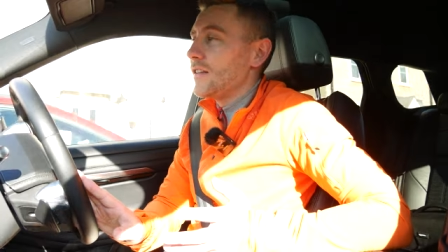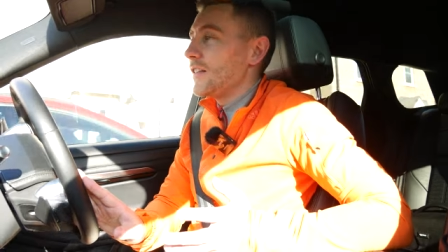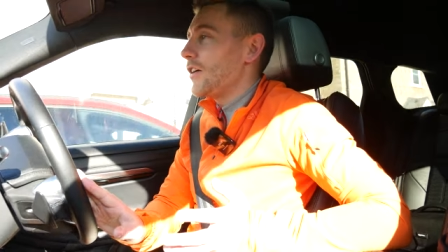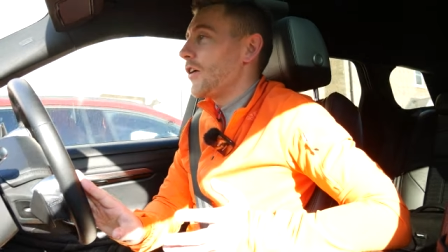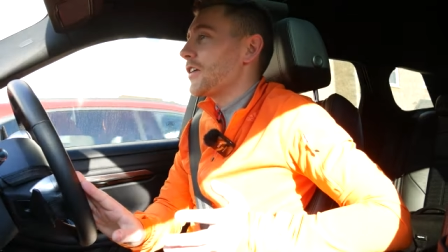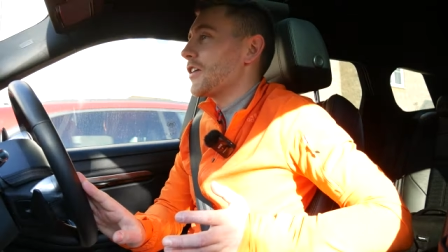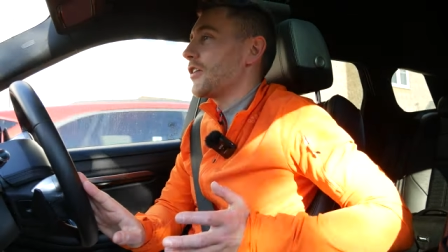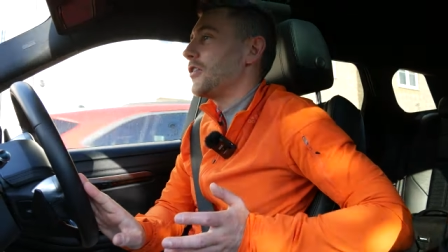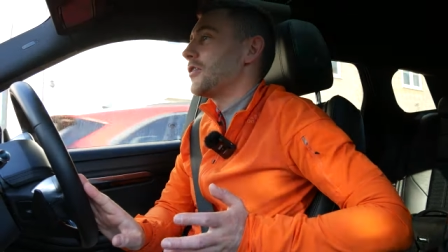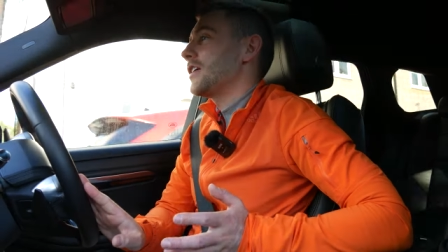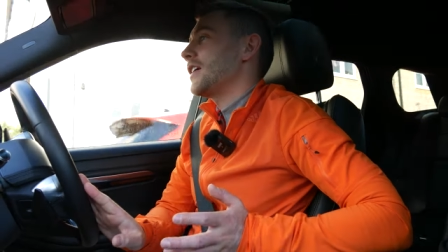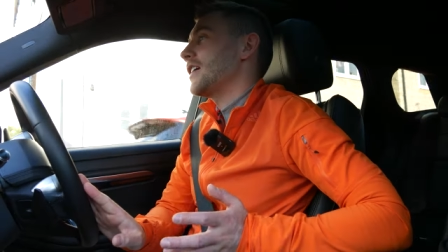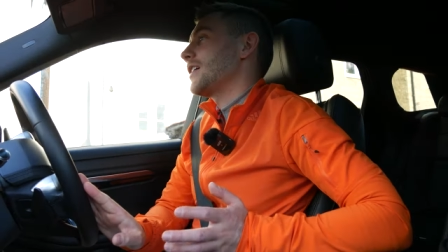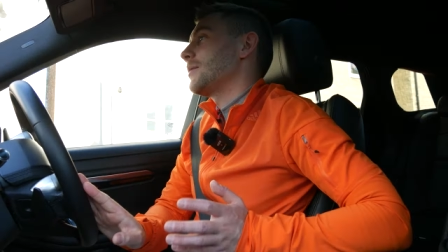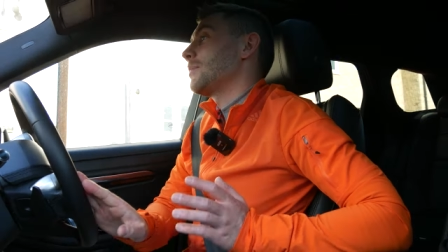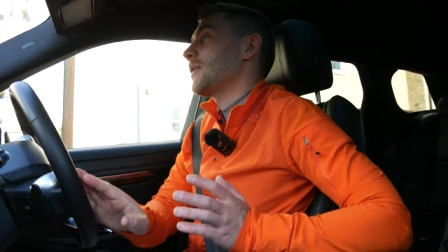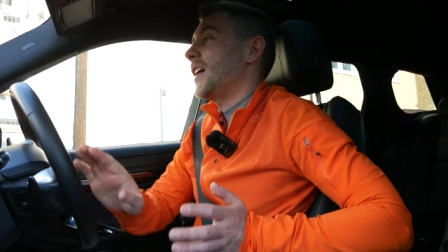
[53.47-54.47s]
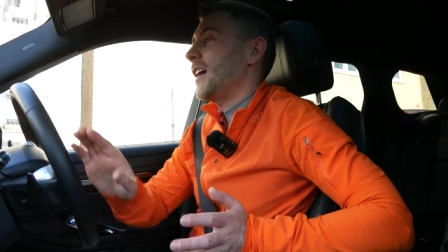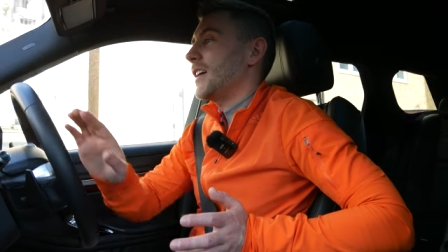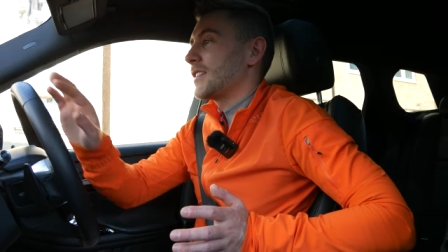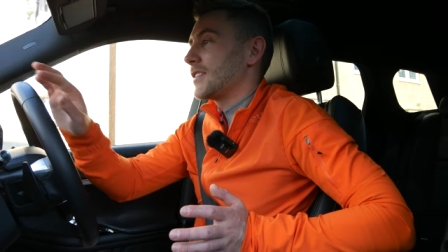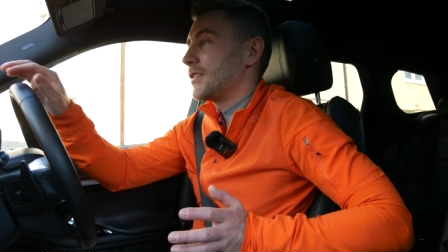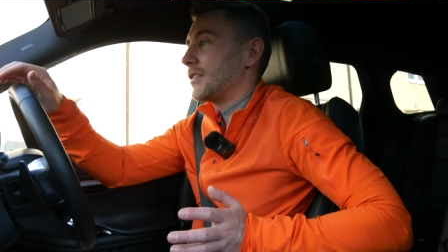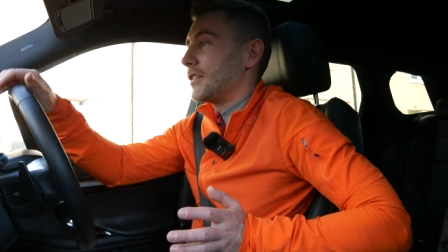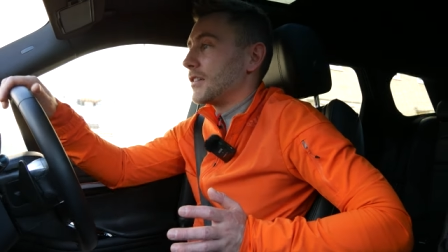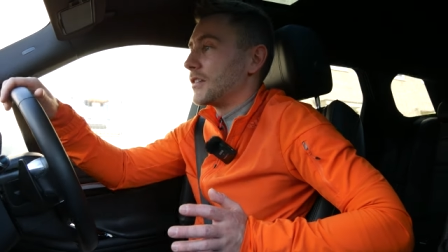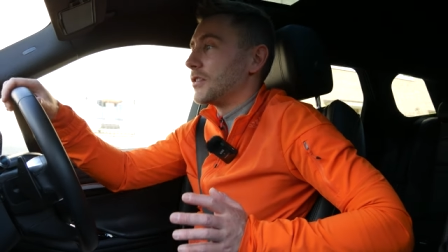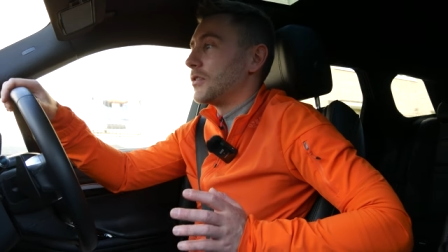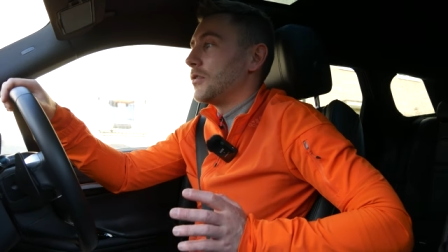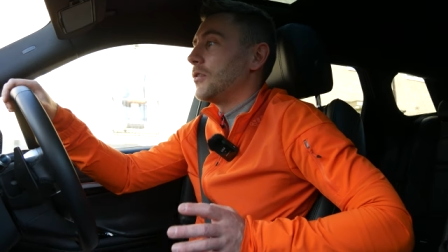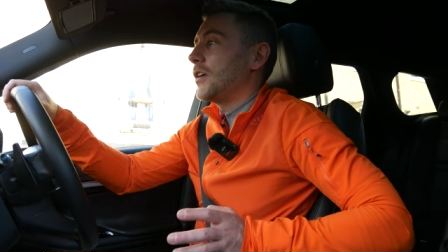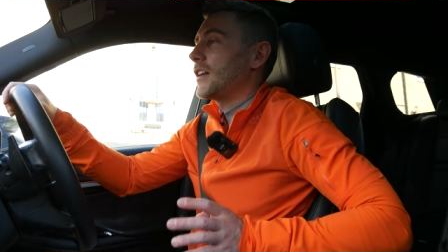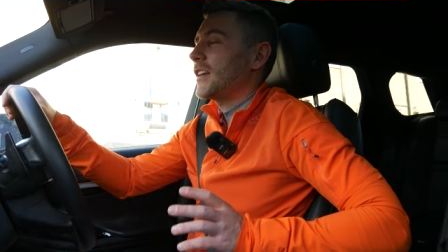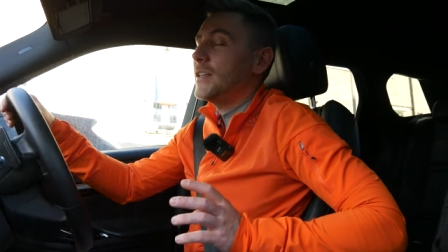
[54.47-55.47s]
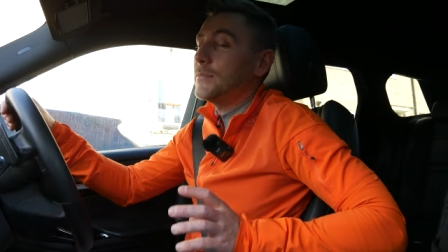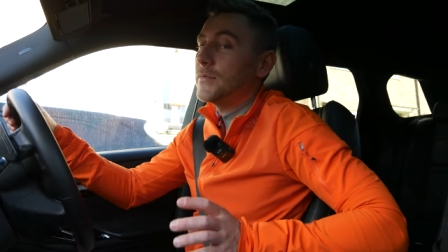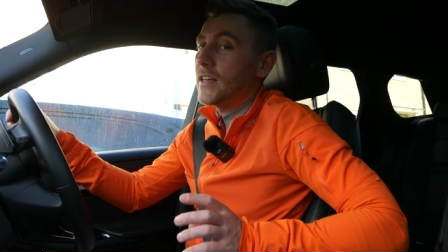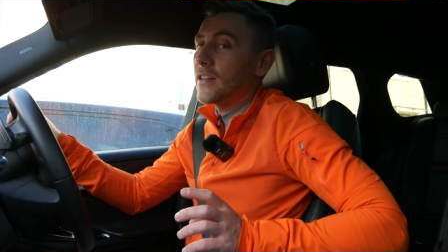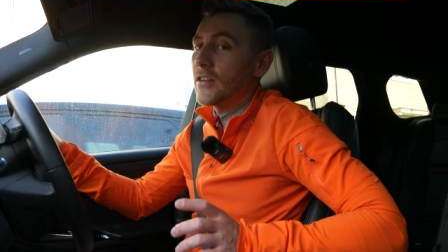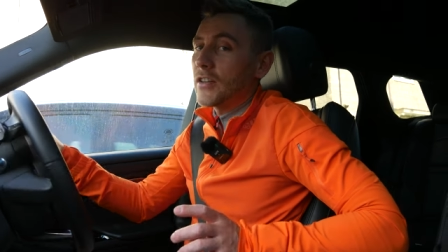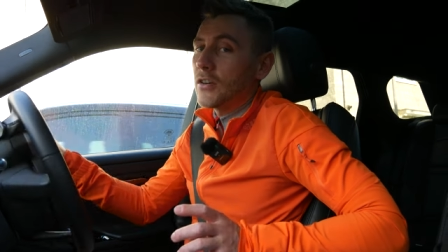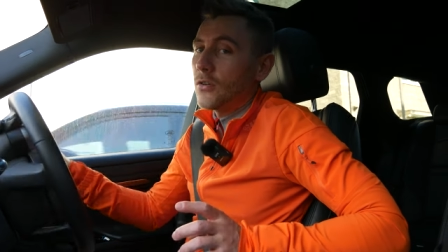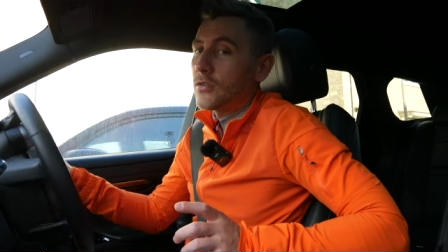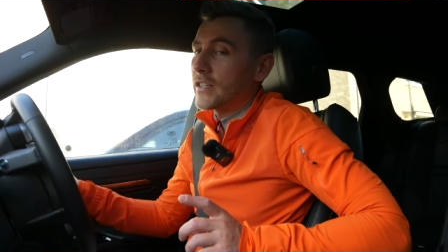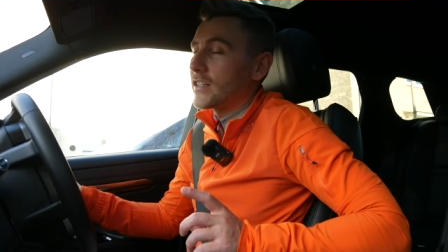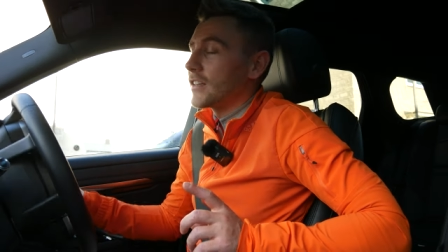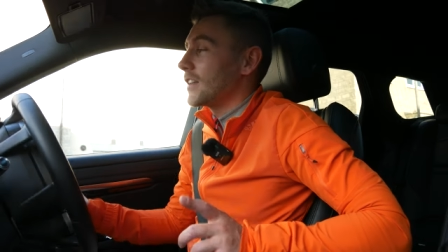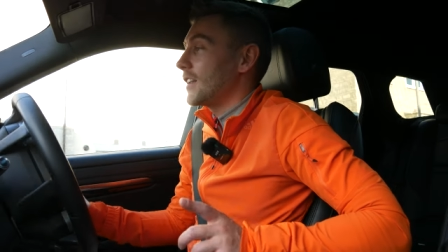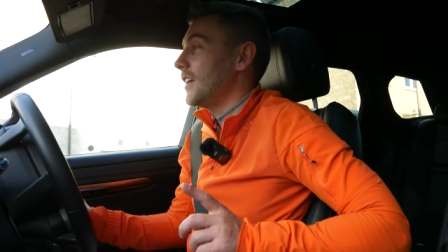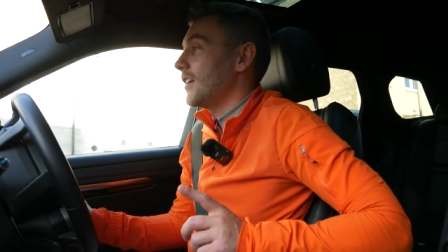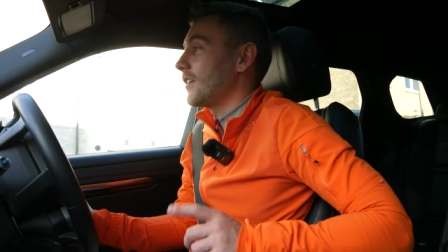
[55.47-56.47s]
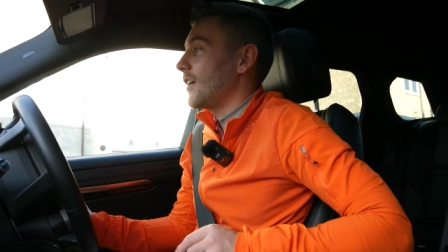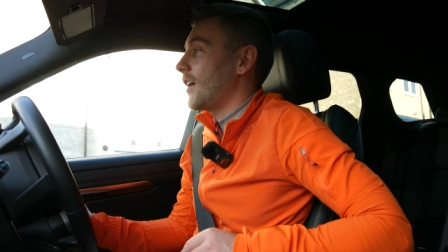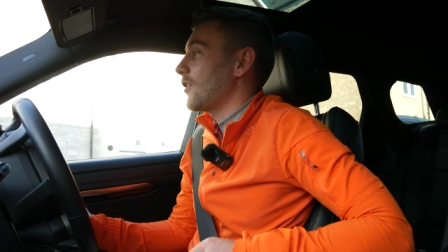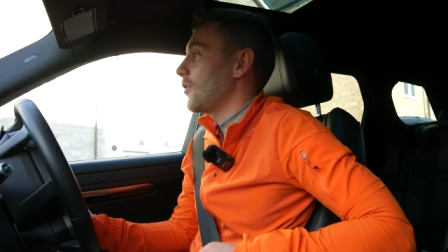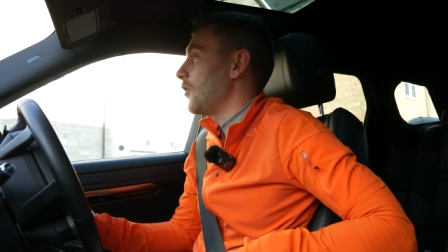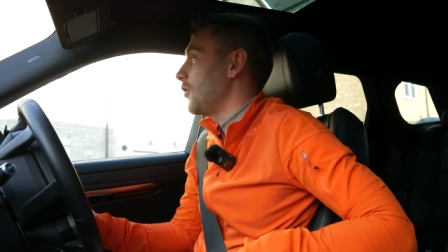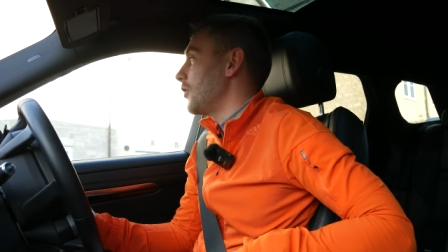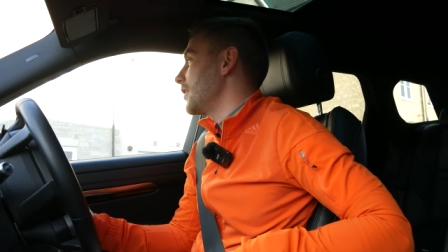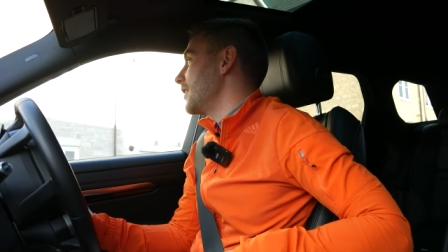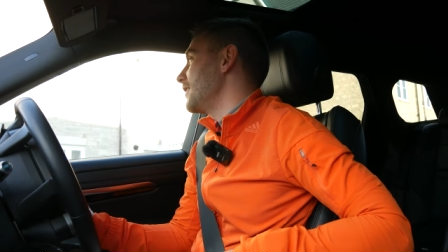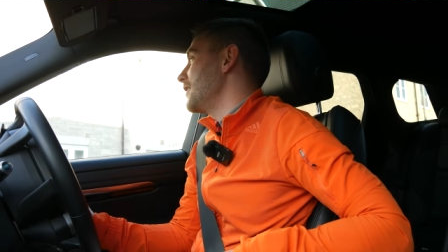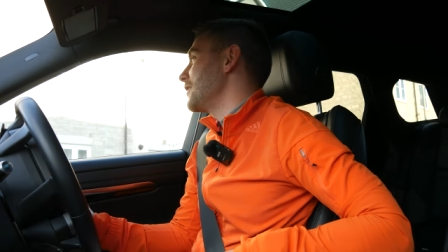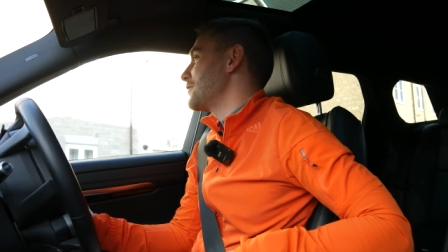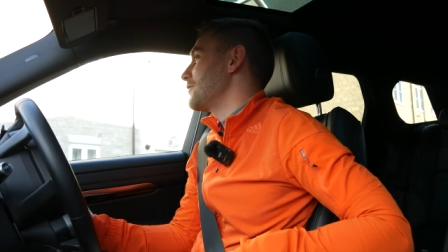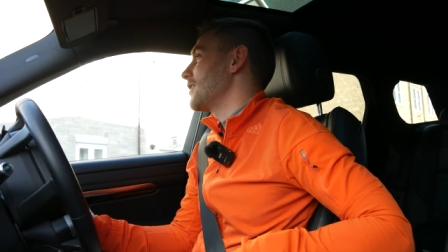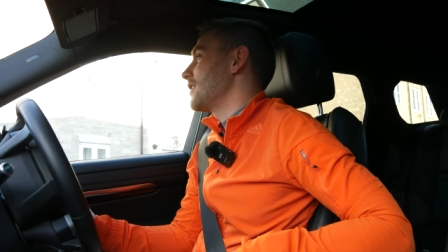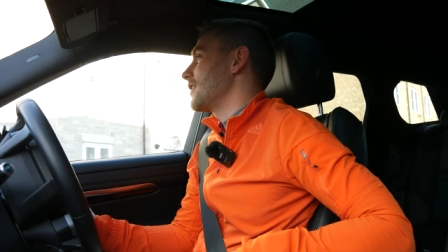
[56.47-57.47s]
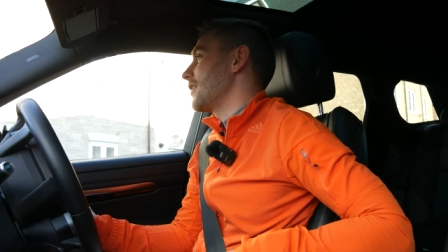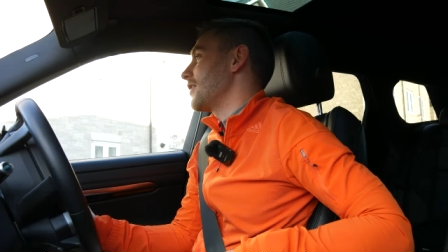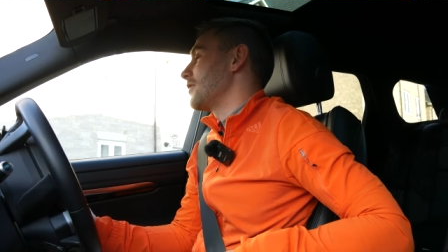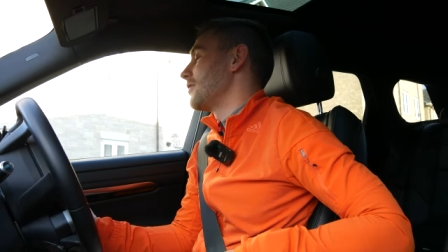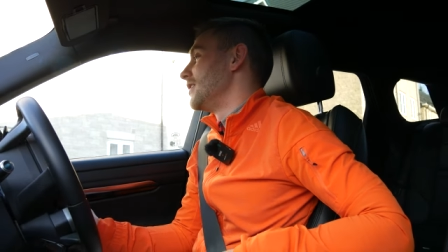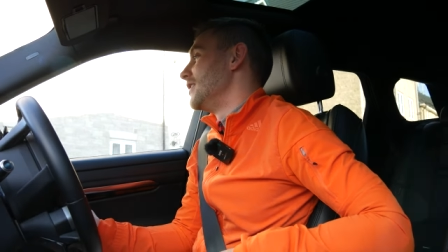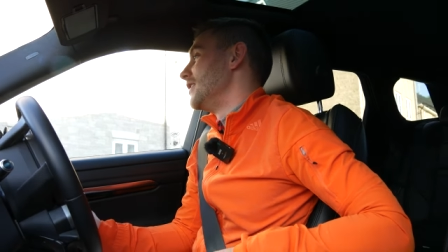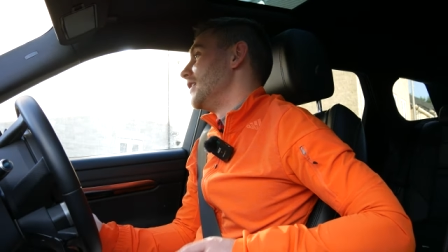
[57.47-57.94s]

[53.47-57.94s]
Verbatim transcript: the iconic Blaster, I keep saying iconic, you're going to hear that a lot in this video,